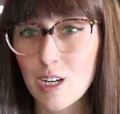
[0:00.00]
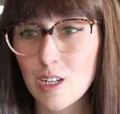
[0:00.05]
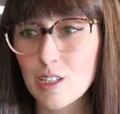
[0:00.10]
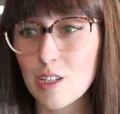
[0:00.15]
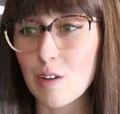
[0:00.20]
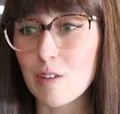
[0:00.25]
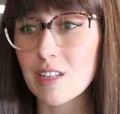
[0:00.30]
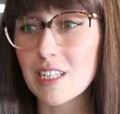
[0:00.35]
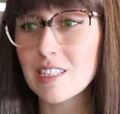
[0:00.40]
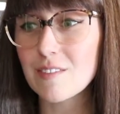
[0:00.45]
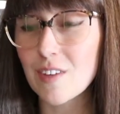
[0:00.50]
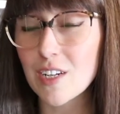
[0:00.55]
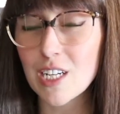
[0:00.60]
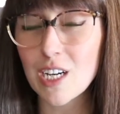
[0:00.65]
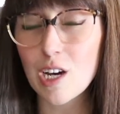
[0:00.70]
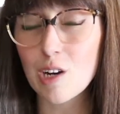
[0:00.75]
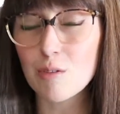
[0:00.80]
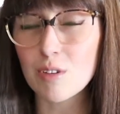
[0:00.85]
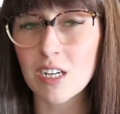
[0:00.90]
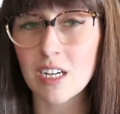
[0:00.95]
So in this
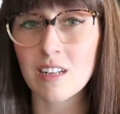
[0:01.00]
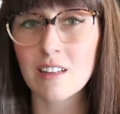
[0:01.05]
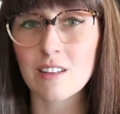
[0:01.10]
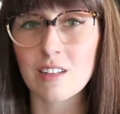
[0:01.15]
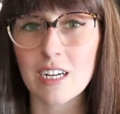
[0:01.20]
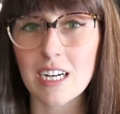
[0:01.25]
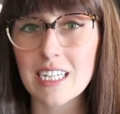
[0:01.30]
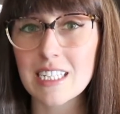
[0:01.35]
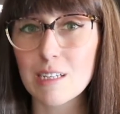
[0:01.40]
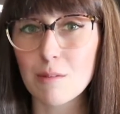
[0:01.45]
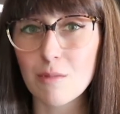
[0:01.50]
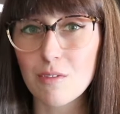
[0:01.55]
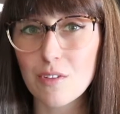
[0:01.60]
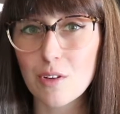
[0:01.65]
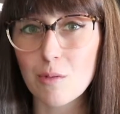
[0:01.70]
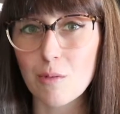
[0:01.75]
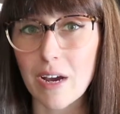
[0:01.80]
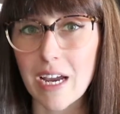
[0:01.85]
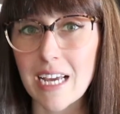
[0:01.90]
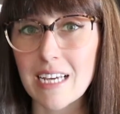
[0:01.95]
video, we're gonna look at some of the
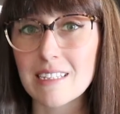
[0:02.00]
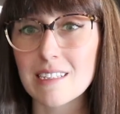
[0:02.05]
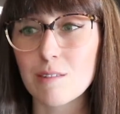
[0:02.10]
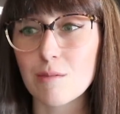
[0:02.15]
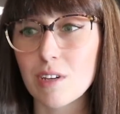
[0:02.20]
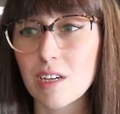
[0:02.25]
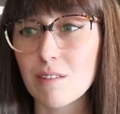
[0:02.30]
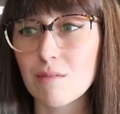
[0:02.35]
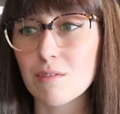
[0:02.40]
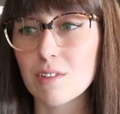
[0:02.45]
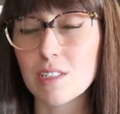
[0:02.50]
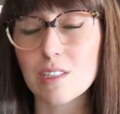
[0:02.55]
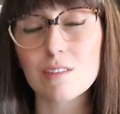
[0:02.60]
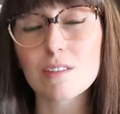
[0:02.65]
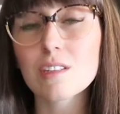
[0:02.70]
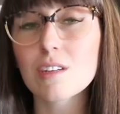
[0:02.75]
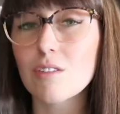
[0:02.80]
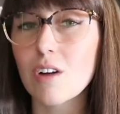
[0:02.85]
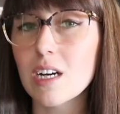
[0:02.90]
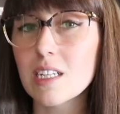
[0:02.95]
ways that we can reduce
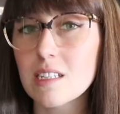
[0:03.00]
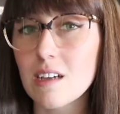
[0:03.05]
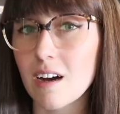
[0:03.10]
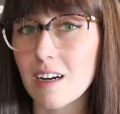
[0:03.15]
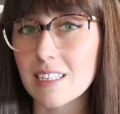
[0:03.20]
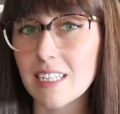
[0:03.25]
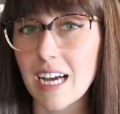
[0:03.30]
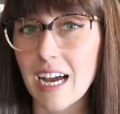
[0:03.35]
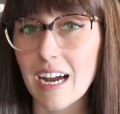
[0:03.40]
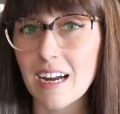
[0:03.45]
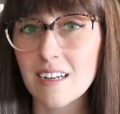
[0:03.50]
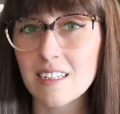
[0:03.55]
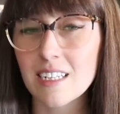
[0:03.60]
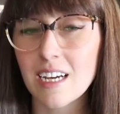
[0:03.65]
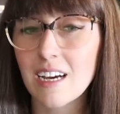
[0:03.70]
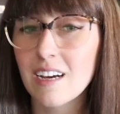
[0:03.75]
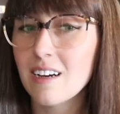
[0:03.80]
cross-contact,